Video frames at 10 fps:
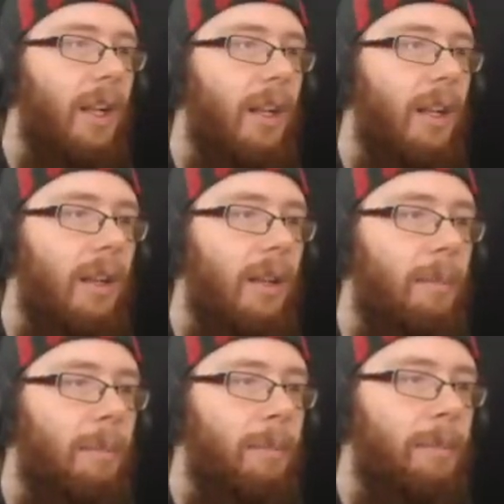
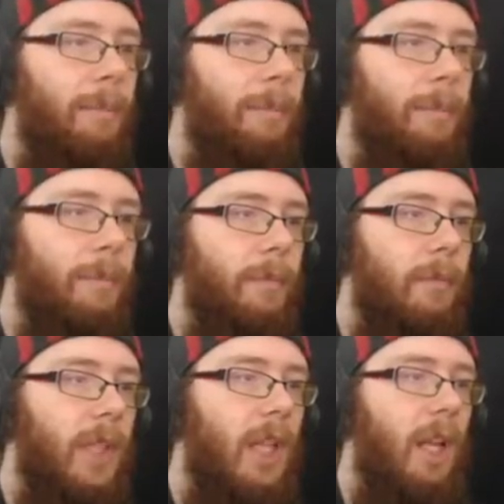
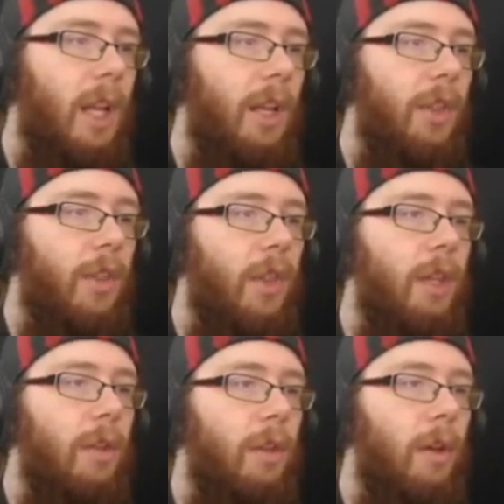I
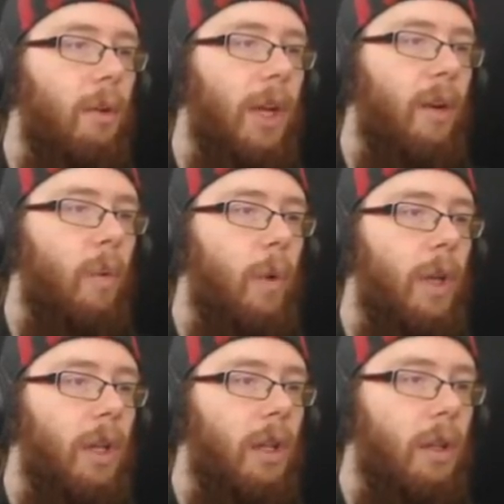think though I
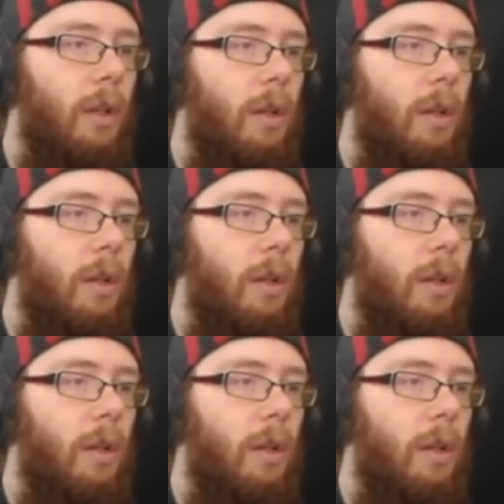will